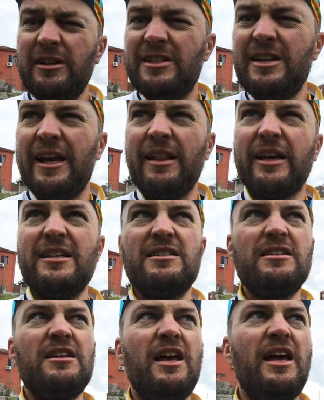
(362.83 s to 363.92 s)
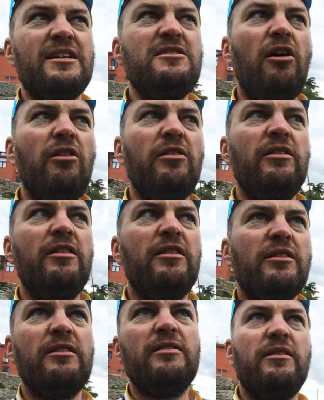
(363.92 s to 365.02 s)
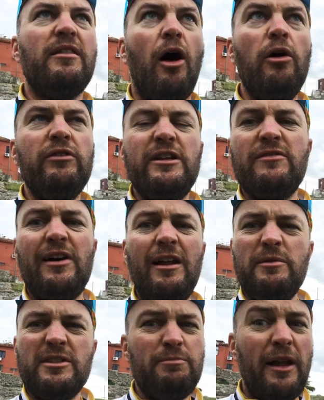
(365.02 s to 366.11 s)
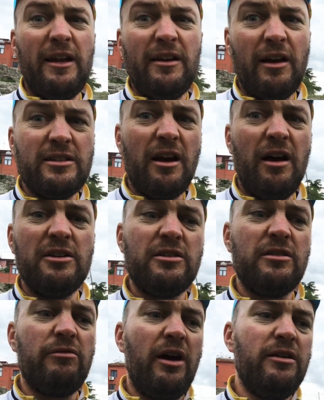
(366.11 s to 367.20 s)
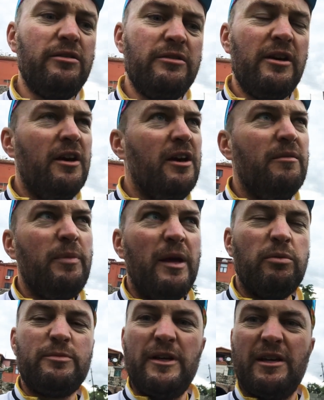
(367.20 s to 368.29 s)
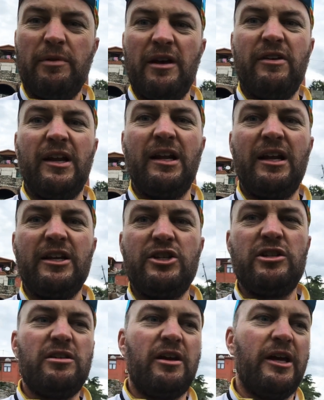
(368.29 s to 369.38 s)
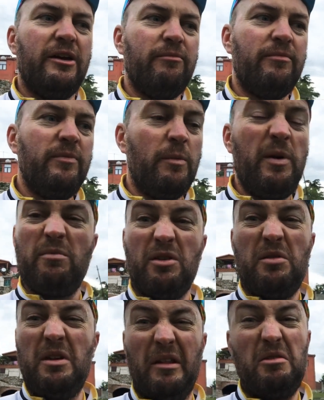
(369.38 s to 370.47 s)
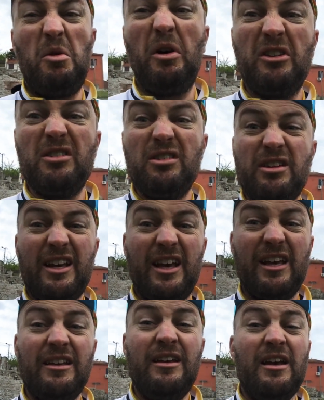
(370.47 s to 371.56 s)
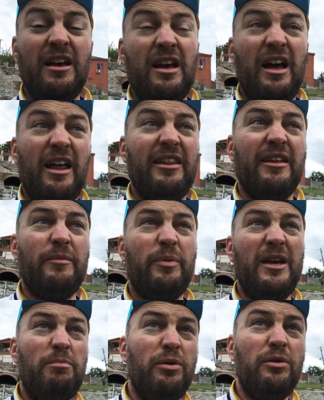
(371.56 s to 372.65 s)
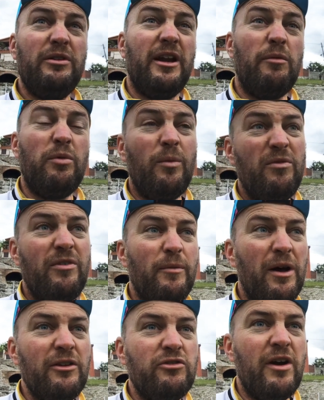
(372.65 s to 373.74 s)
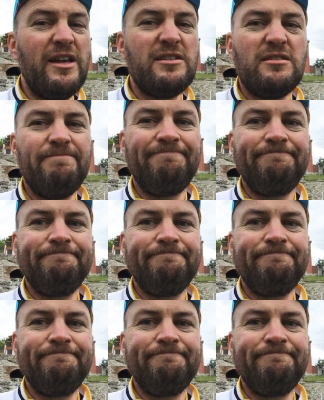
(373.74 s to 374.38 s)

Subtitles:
going to say, like, it's not overly developed. There's plenty of nice cars on the road. People speak a bit of English. The people, they're quite good looking. People, well dressed.